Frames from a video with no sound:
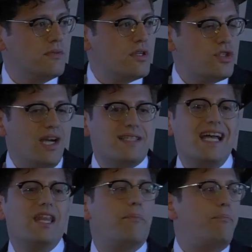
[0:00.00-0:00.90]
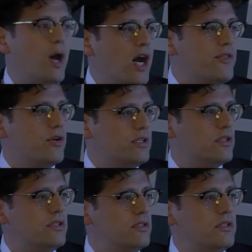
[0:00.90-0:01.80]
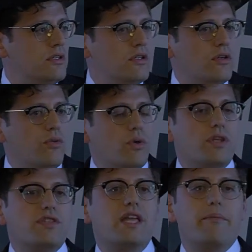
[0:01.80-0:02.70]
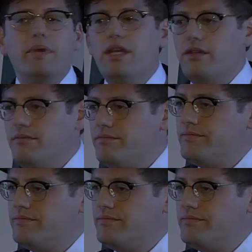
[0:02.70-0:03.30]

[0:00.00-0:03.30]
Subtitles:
So Chazal are bothered. What does that mean?